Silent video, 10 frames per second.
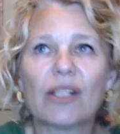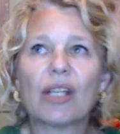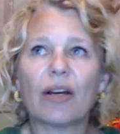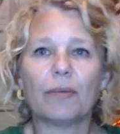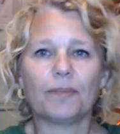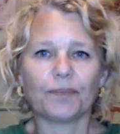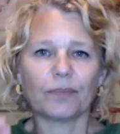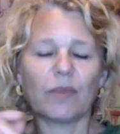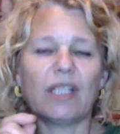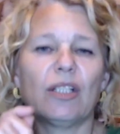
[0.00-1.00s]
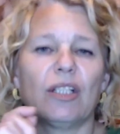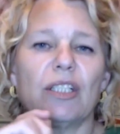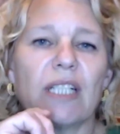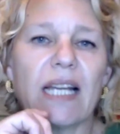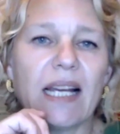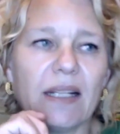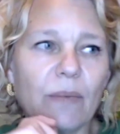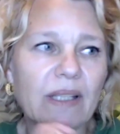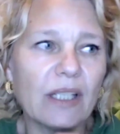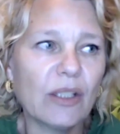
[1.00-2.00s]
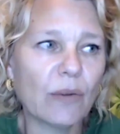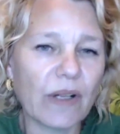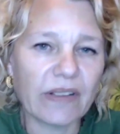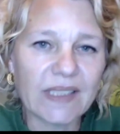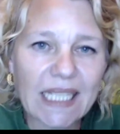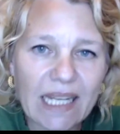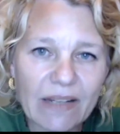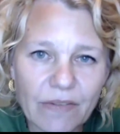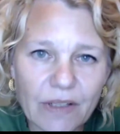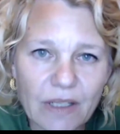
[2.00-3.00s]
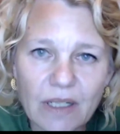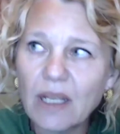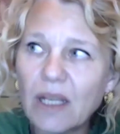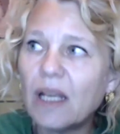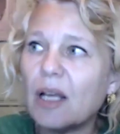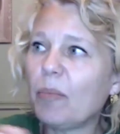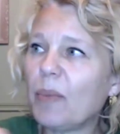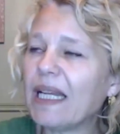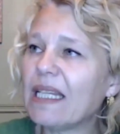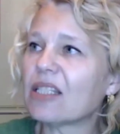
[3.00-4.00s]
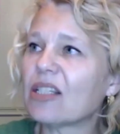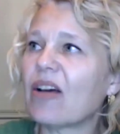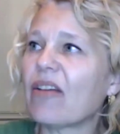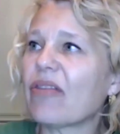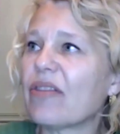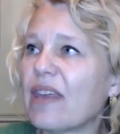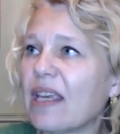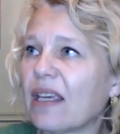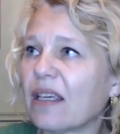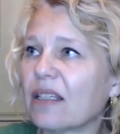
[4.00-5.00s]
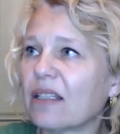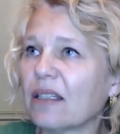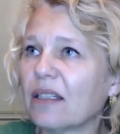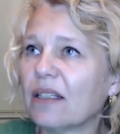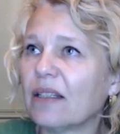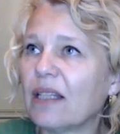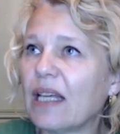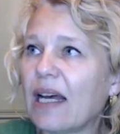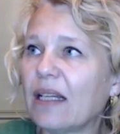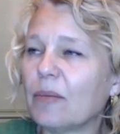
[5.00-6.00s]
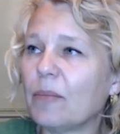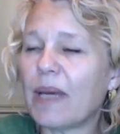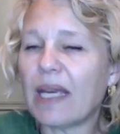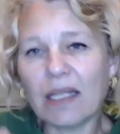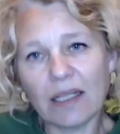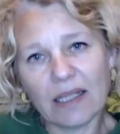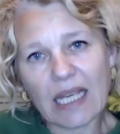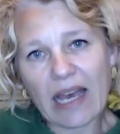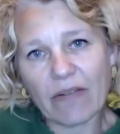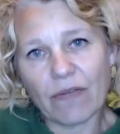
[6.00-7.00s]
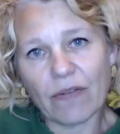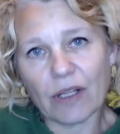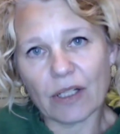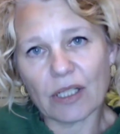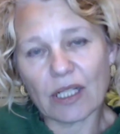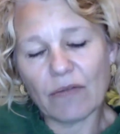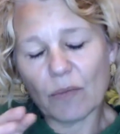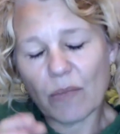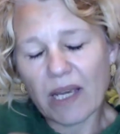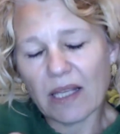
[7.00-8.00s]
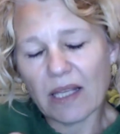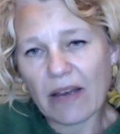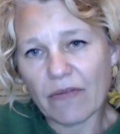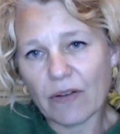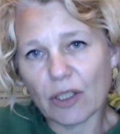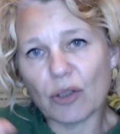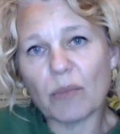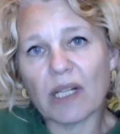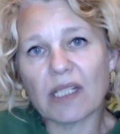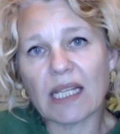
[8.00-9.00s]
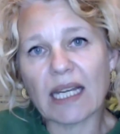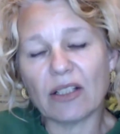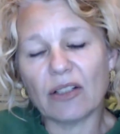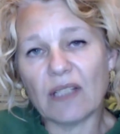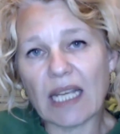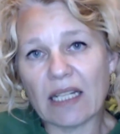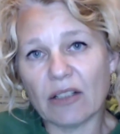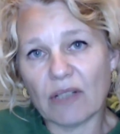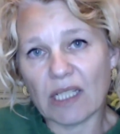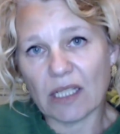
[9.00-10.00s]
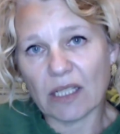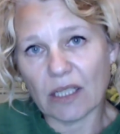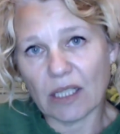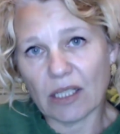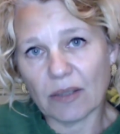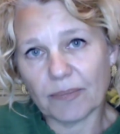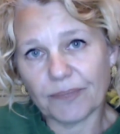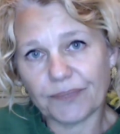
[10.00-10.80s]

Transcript: So when you look at whether you're worth the effort, please don't think that making the effort, if you make the effort, you must get to the end result.